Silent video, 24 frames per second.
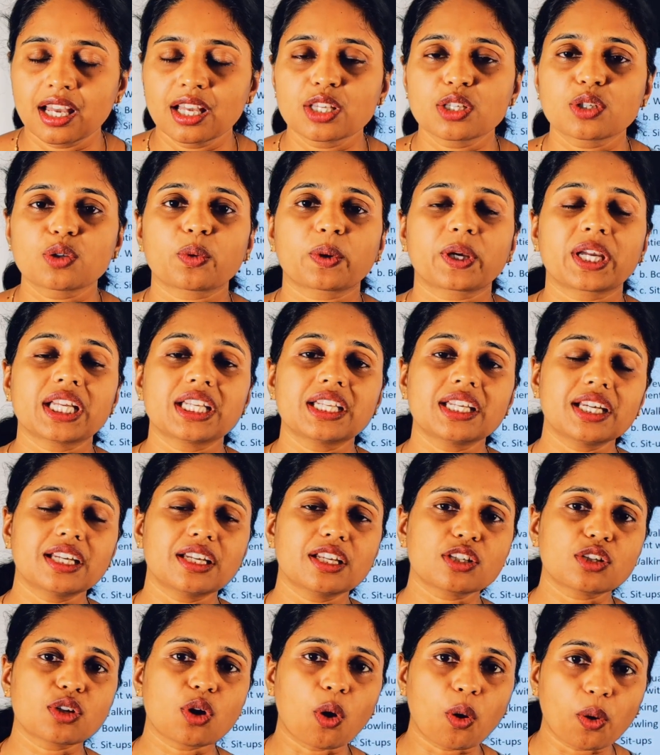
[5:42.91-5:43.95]
So kidney
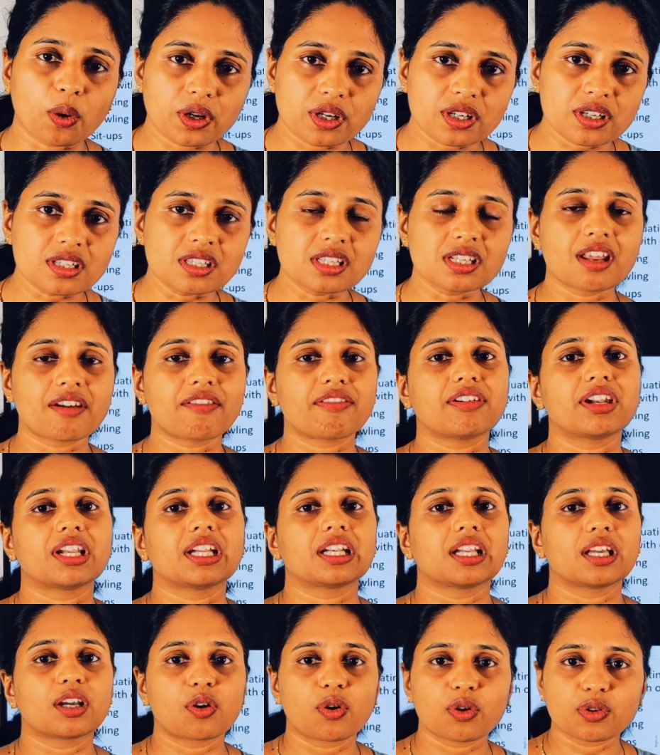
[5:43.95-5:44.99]
disorders
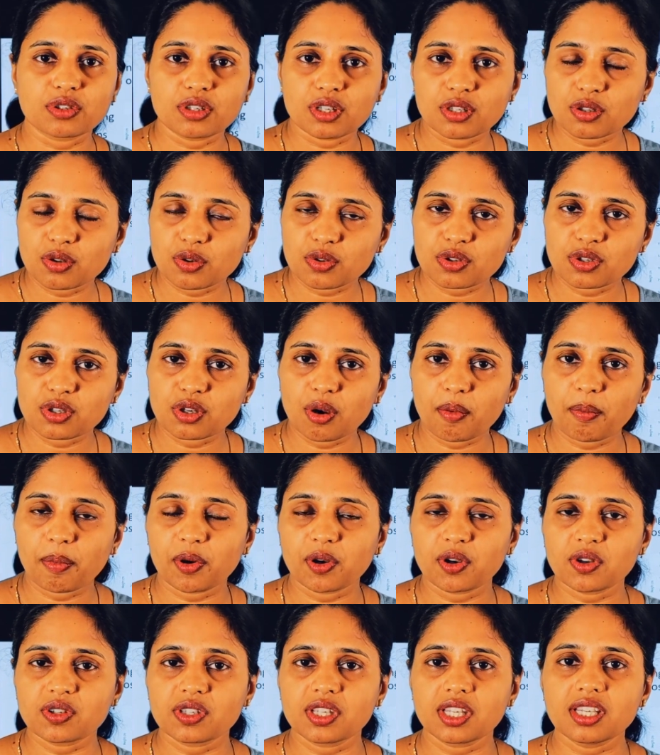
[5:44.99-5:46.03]
definitely causes
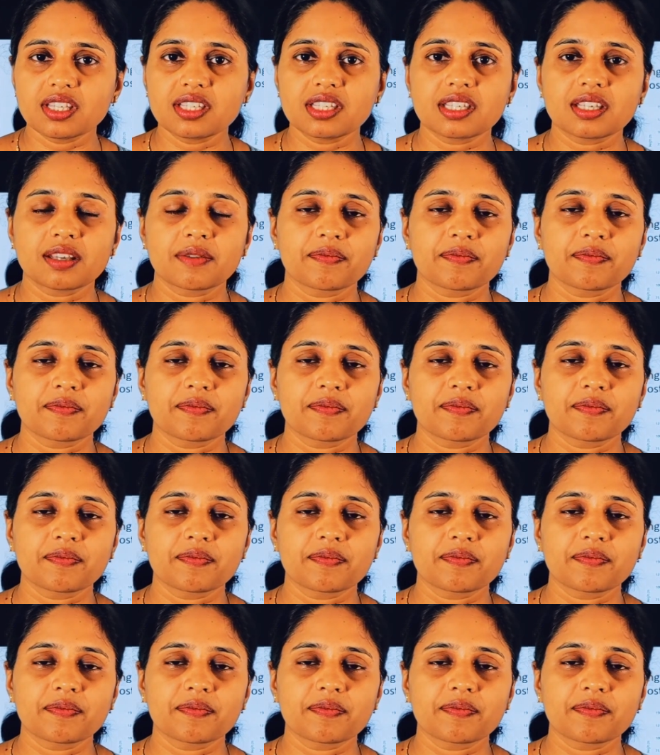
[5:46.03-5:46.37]
osteoporosis.